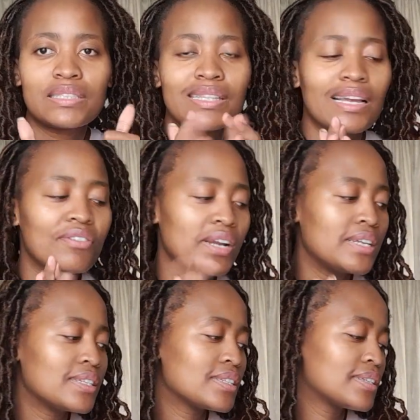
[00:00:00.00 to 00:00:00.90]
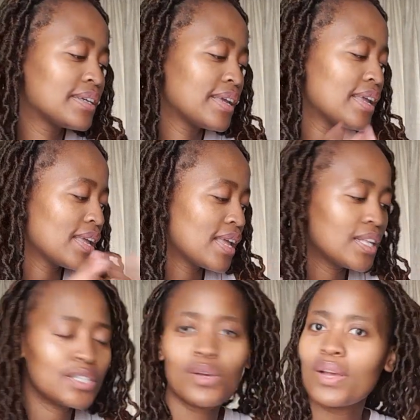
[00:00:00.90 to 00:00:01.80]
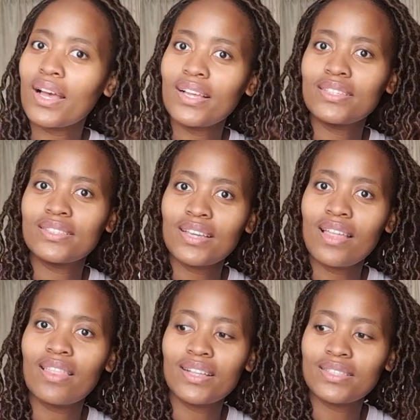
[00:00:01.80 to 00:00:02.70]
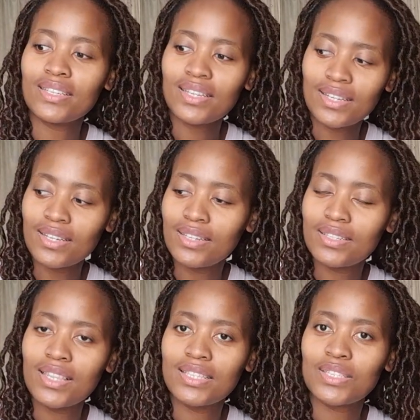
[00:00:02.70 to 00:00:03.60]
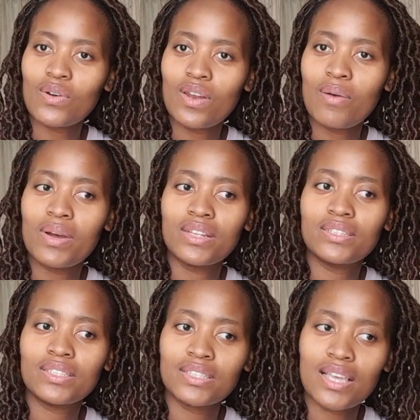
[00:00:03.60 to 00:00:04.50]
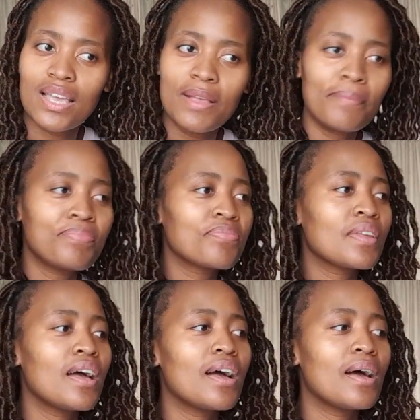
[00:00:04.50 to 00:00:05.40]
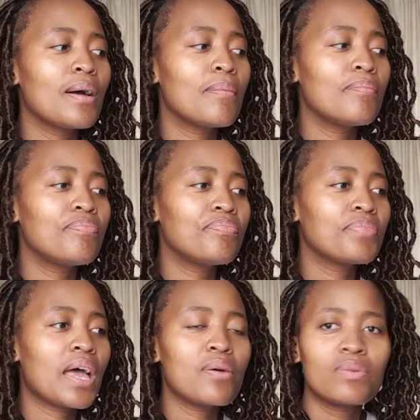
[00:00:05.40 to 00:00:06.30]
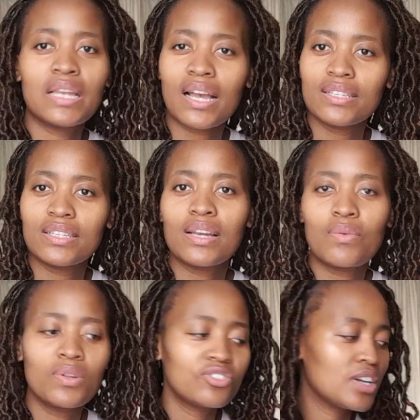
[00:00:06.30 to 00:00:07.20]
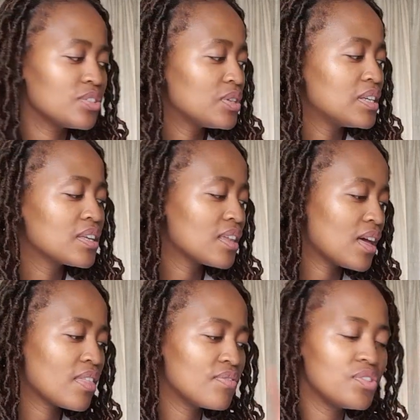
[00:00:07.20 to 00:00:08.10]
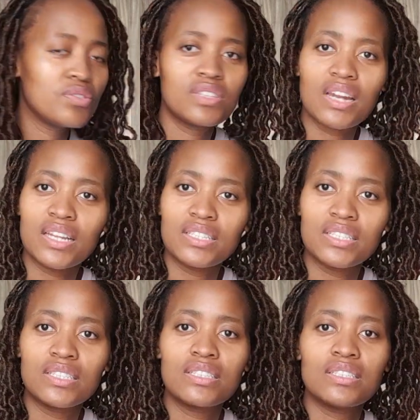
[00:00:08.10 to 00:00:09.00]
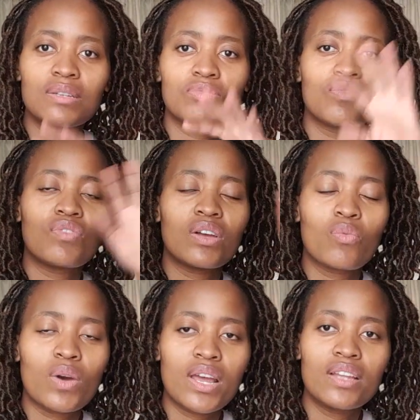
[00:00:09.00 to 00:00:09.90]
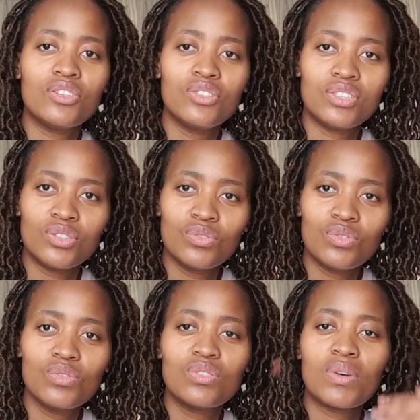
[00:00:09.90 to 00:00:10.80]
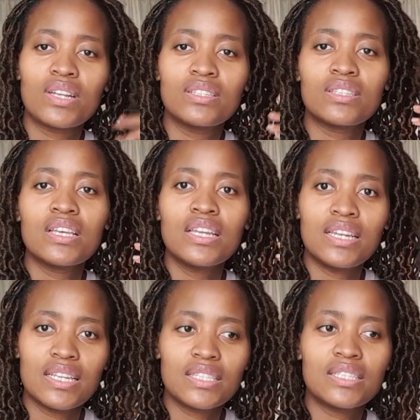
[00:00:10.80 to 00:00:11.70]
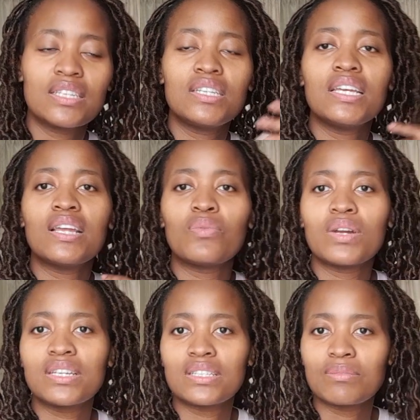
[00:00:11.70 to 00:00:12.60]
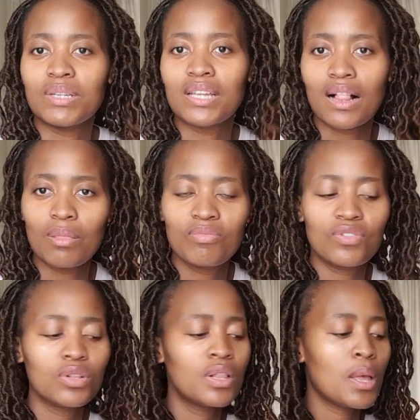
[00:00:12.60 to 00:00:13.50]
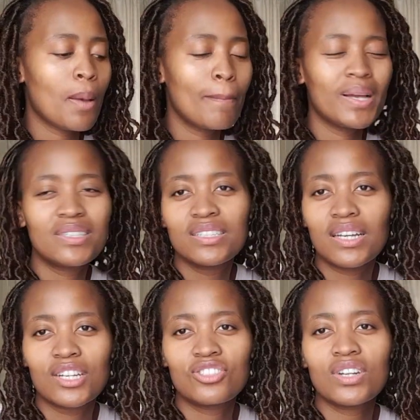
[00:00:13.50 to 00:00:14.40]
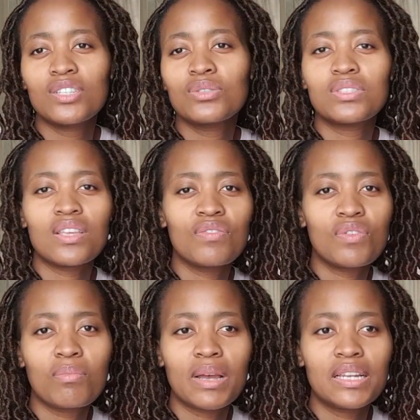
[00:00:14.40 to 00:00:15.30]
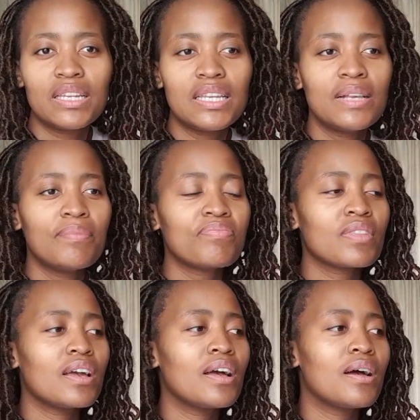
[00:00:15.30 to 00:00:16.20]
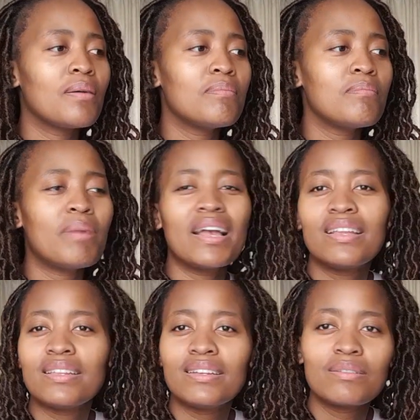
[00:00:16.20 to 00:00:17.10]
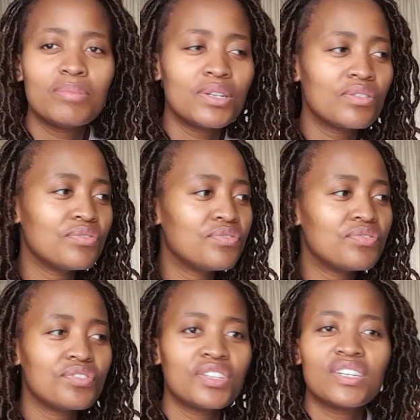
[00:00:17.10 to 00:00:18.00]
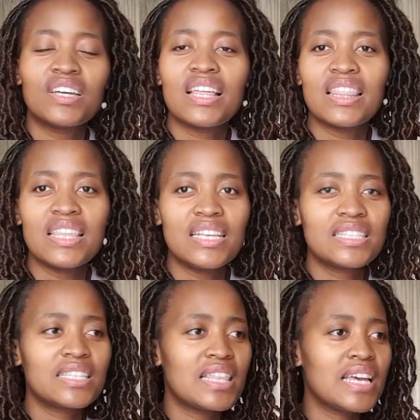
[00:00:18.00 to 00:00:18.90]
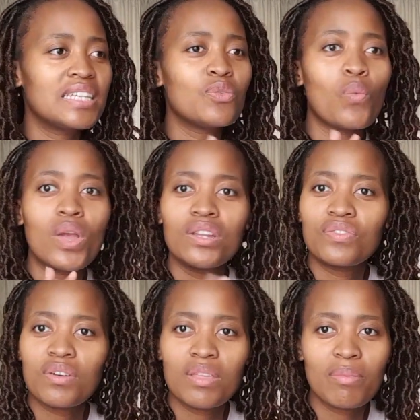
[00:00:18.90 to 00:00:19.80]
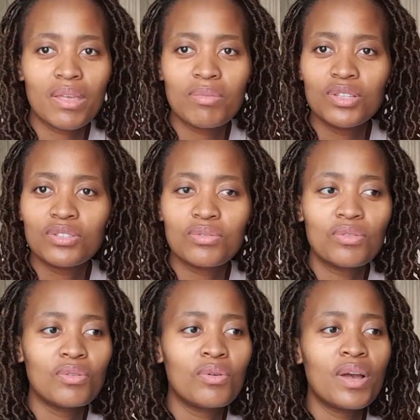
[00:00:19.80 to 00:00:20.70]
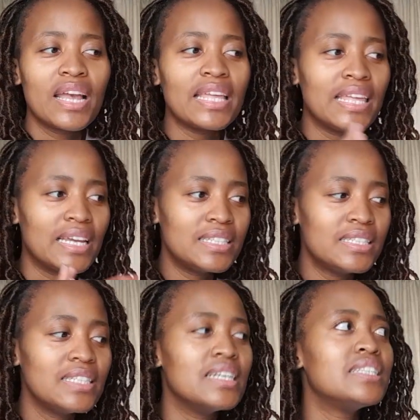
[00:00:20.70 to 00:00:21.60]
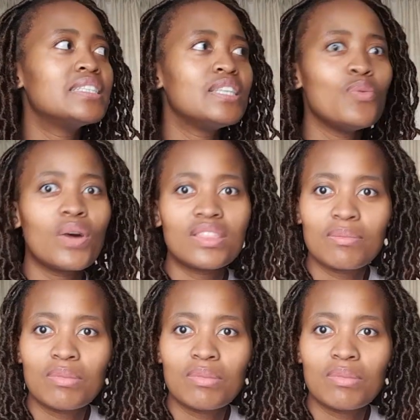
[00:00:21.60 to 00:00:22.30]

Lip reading: they're great. So guys, yeah, that's it. That's all I wanted to say. I will, like I said, I will try to link the other video that I did in terms of like what I do use, what is necessary, and what has been helpful. But yeah, try to save your money. buy a little bit of this, that, wait for the baby to get here, see what the